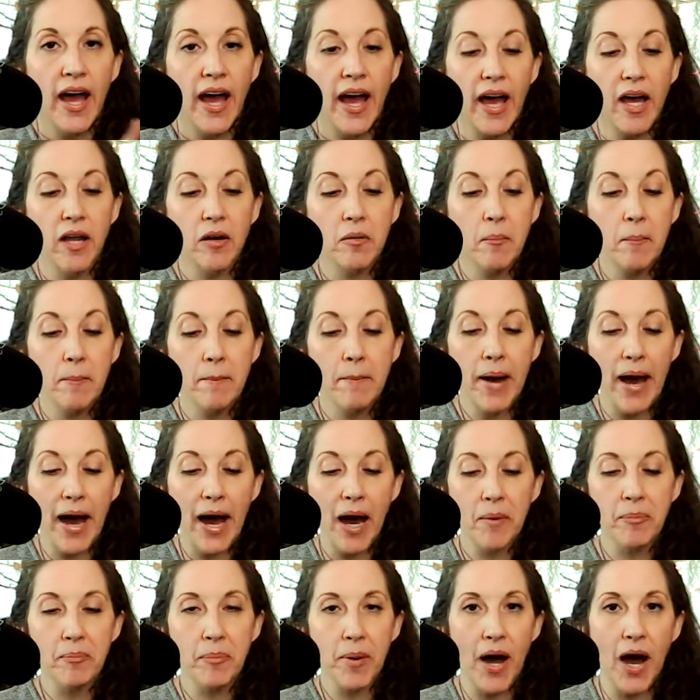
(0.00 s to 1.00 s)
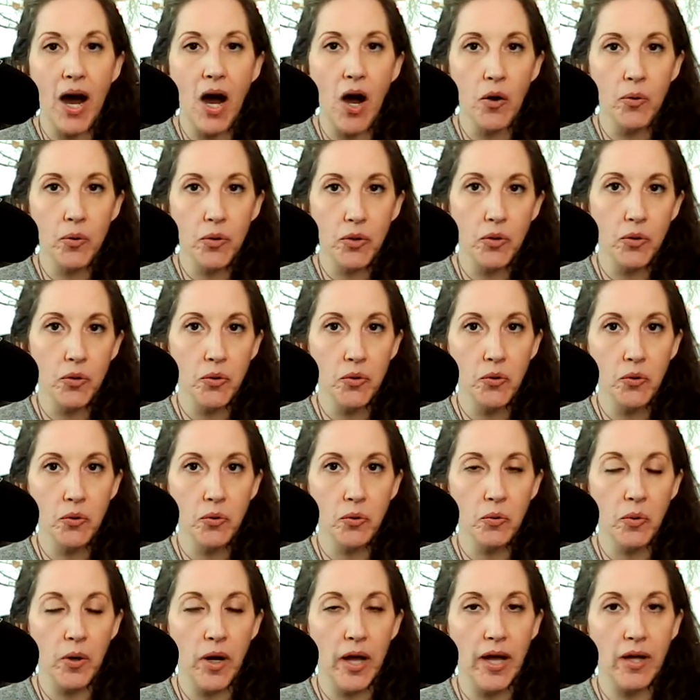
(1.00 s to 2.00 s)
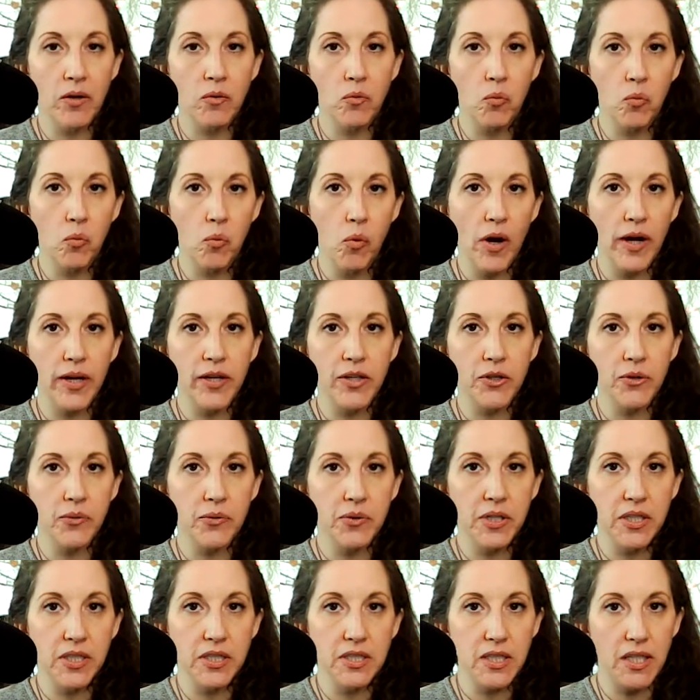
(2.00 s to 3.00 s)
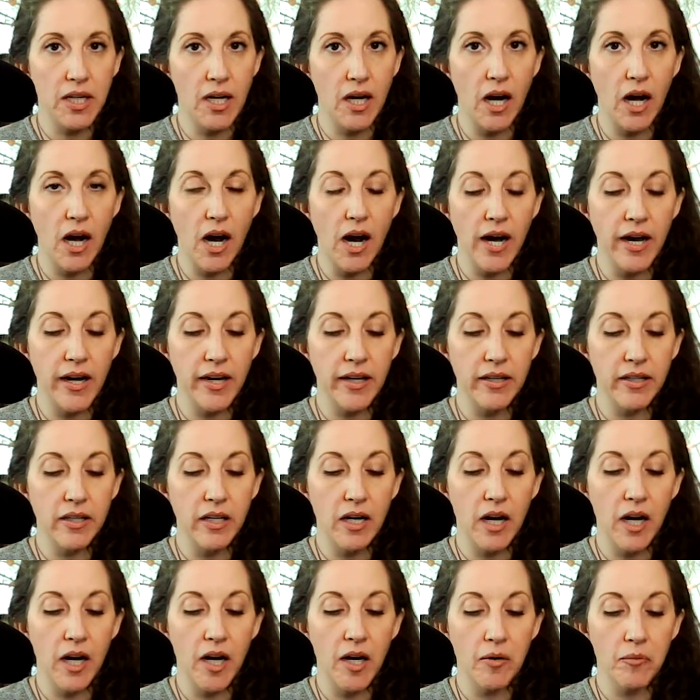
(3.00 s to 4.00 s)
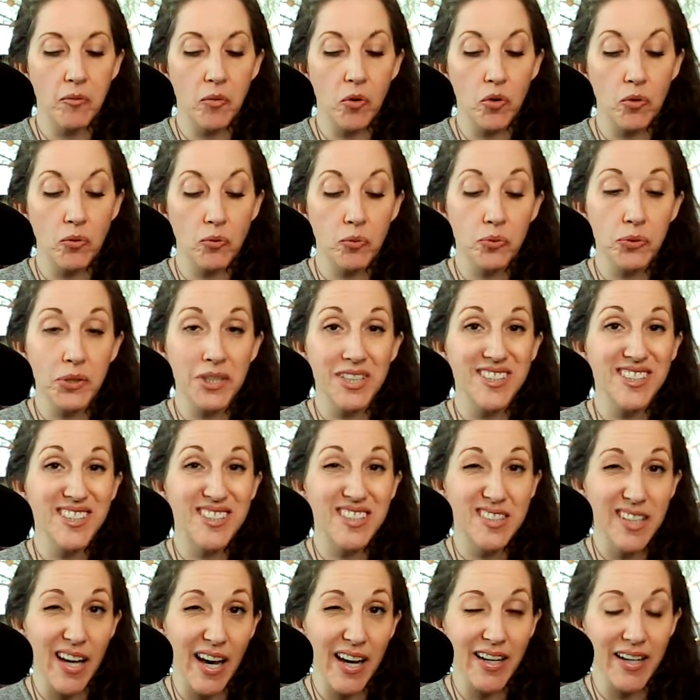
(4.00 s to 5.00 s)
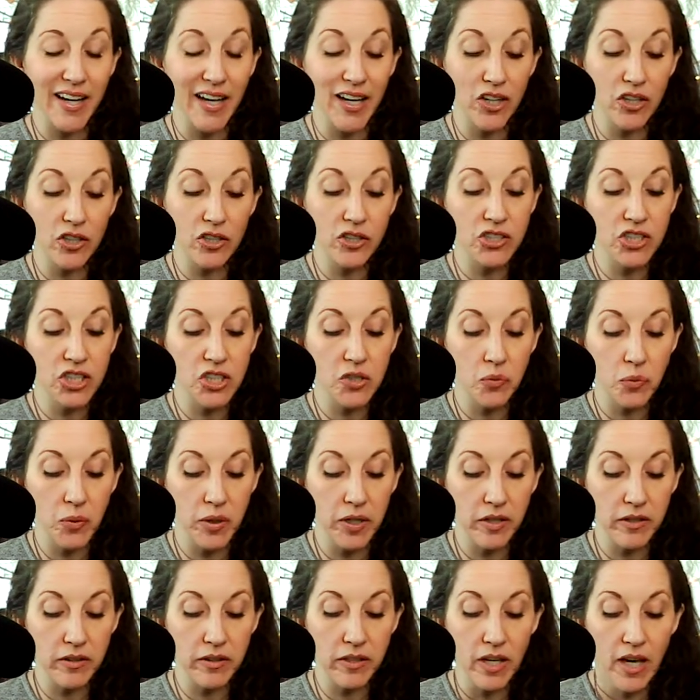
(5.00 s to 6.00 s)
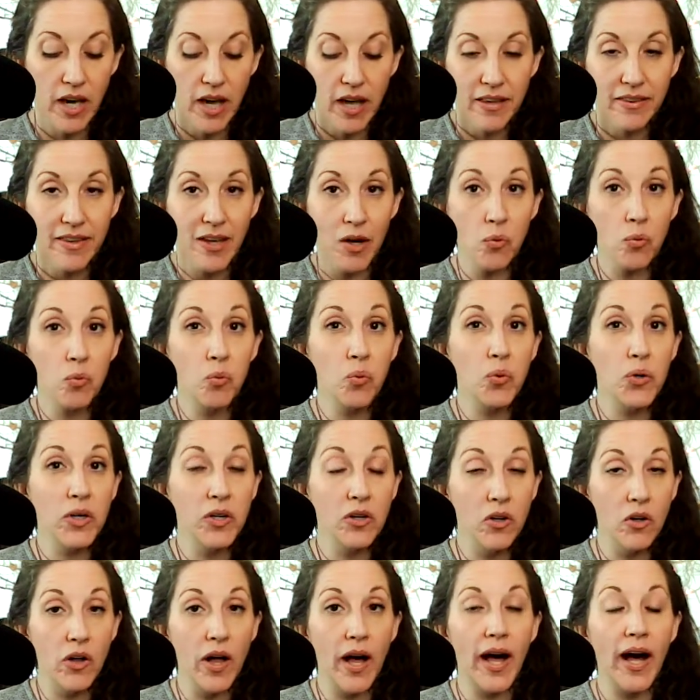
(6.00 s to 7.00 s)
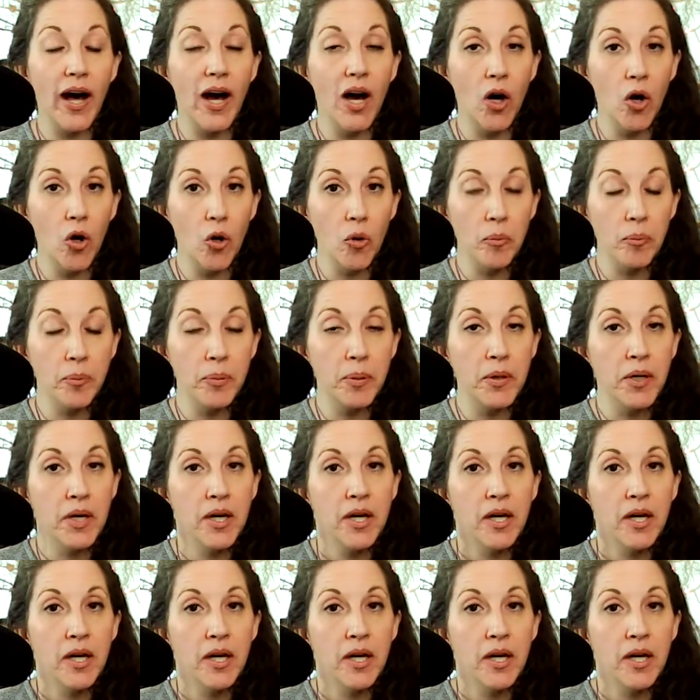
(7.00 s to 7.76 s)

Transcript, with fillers: and map out who and what you need to cut um, or reset energy with that will help.